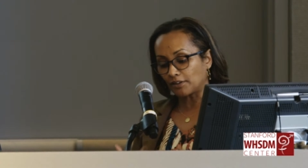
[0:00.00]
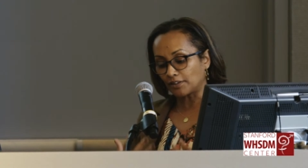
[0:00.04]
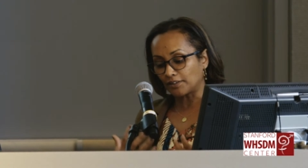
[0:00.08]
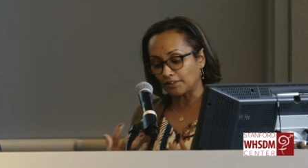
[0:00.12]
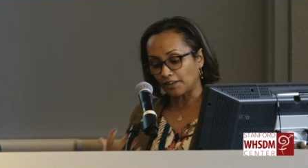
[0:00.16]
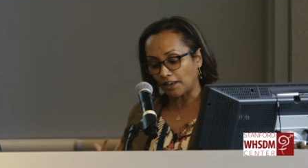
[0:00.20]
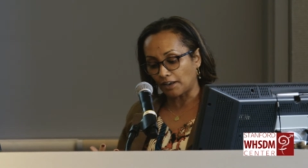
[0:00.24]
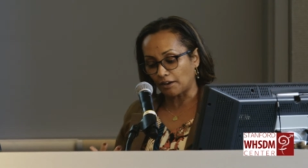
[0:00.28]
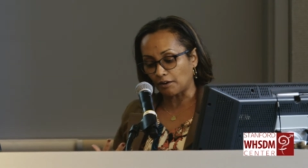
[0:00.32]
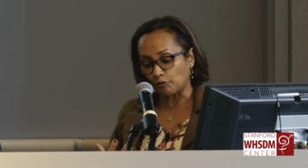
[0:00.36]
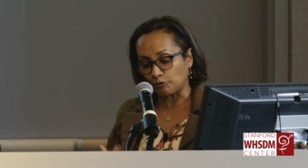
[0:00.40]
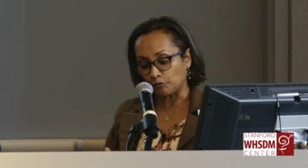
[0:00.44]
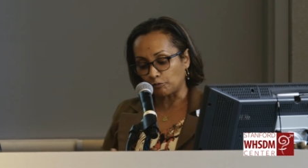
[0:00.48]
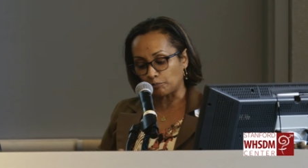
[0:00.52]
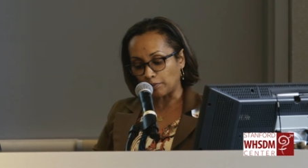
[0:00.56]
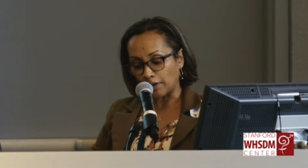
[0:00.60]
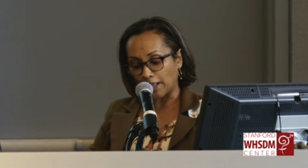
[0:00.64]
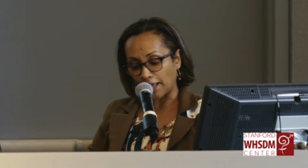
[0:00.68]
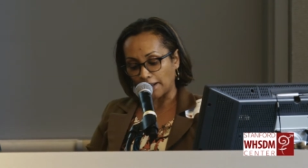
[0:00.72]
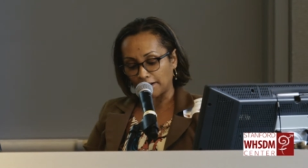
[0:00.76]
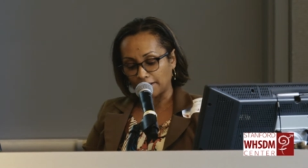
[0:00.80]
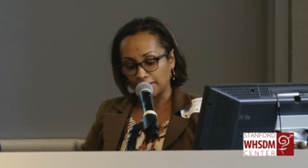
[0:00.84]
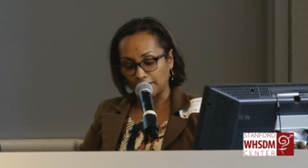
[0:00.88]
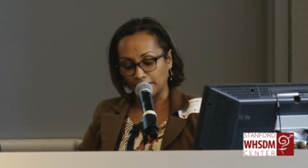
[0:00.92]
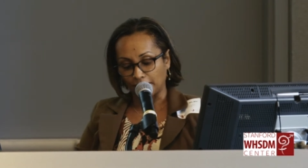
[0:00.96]
the sake of
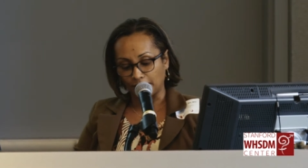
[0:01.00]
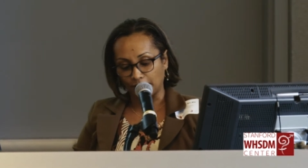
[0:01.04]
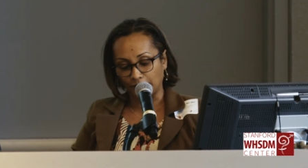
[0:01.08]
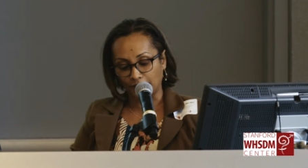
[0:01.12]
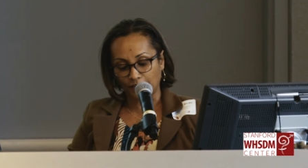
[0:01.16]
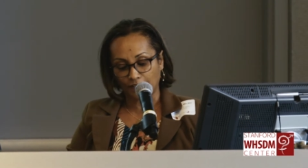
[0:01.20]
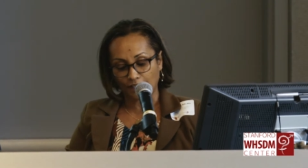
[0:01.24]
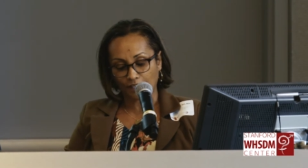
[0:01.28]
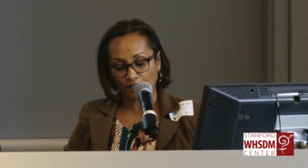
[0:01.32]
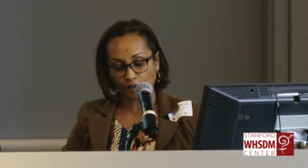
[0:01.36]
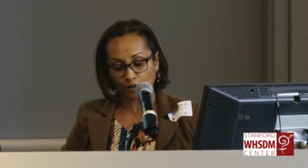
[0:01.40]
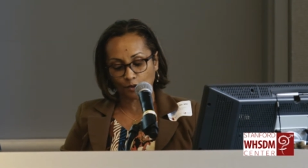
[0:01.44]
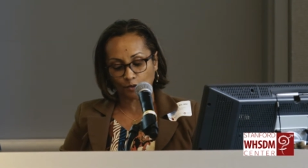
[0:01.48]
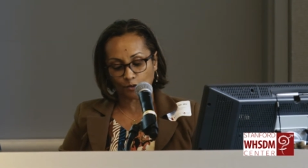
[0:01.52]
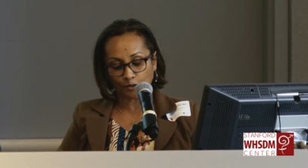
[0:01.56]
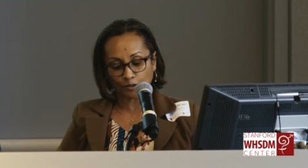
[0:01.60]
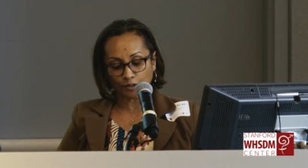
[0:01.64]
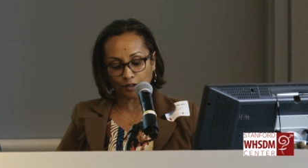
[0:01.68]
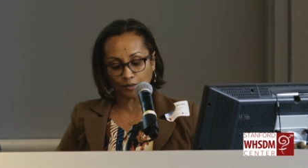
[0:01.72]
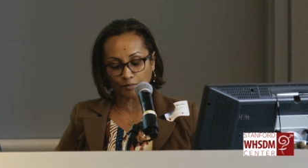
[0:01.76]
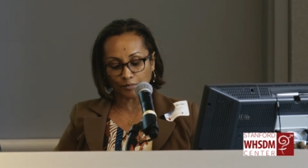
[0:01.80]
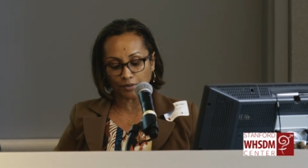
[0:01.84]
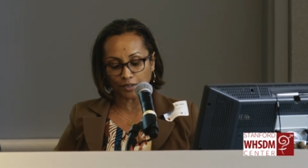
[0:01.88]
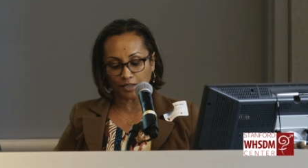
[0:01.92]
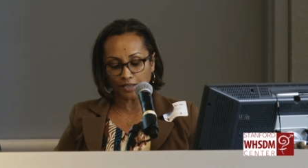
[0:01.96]
planetary health,
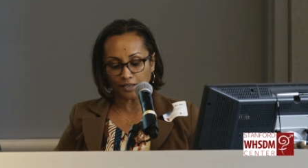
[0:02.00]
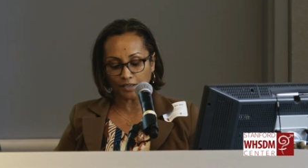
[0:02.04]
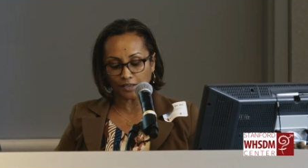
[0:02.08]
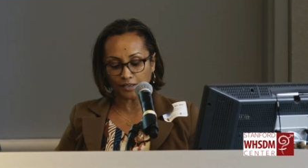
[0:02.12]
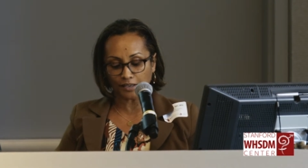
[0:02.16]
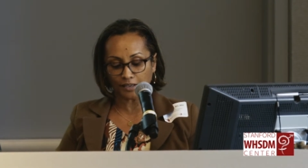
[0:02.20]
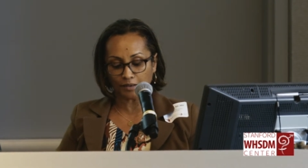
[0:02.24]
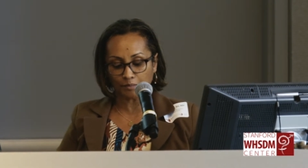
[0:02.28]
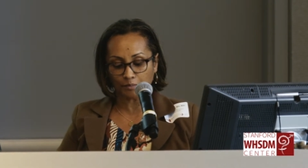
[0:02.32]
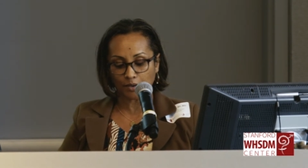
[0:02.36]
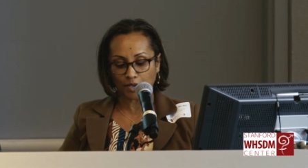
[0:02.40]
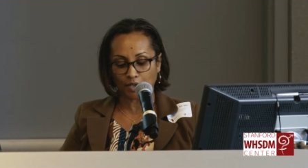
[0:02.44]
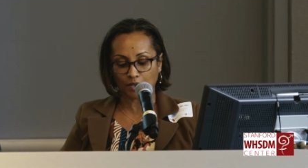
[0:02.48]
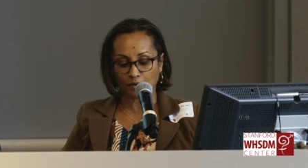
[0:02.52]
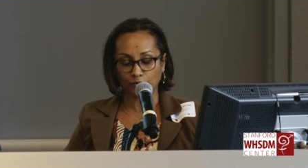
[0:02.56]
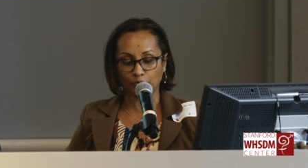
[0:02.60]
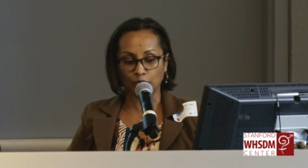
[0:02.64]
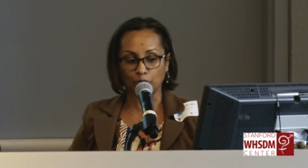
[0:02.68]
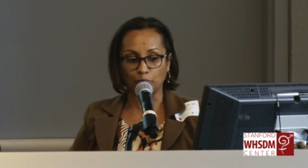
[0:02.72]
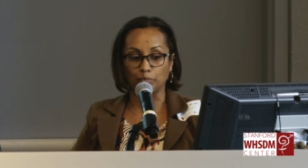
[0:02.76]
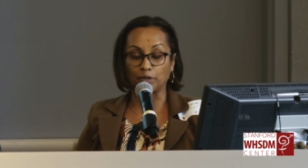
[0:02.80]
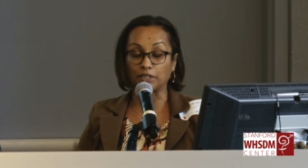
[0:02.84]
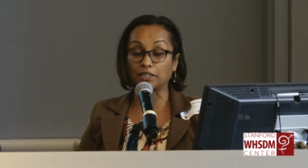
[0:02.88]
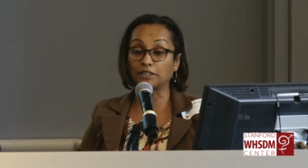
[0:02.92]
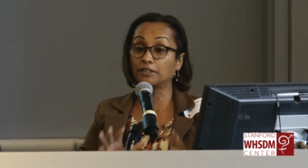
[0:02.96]
I'm thinking about
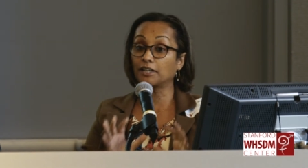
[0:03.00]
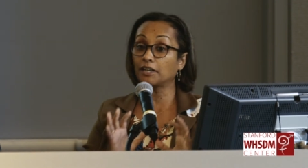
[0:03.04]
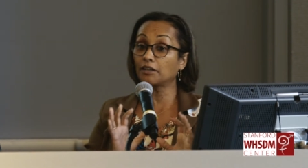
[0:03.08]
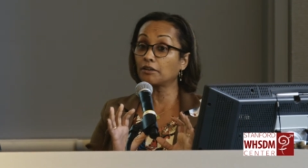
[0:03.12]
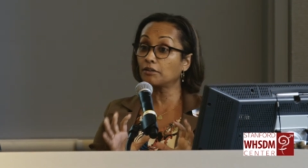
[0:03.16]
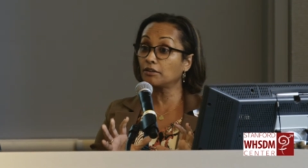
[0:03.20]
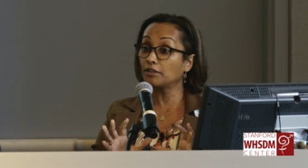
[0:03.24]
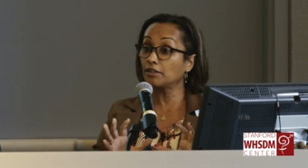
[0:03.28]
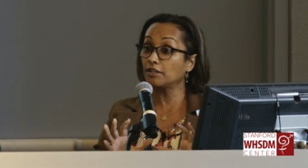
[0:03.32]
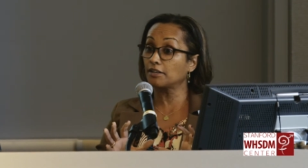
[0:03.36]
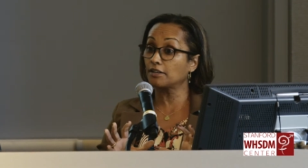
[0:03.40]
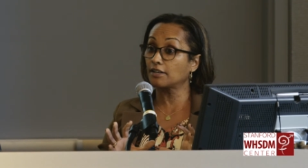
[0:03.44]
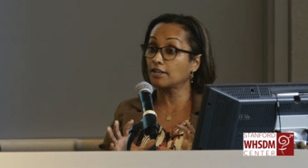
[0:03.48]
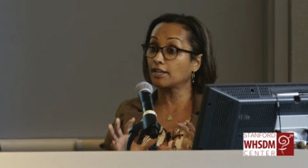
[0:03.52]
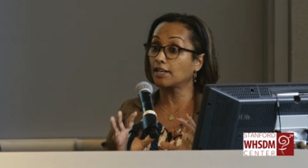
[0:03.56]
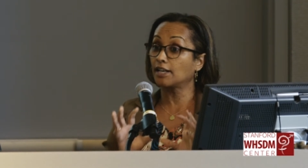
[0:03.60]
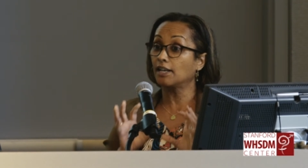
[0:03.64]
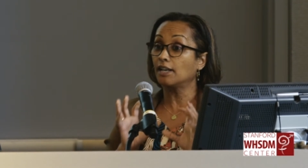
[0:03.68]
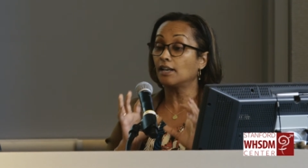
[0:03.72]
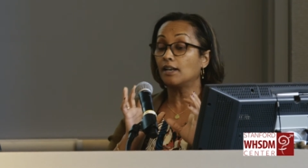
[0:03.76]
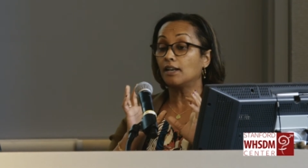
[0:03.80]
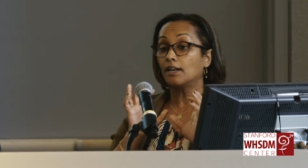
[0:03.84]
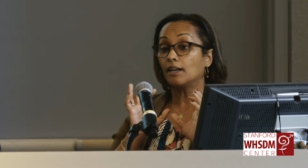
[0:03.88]
particularly,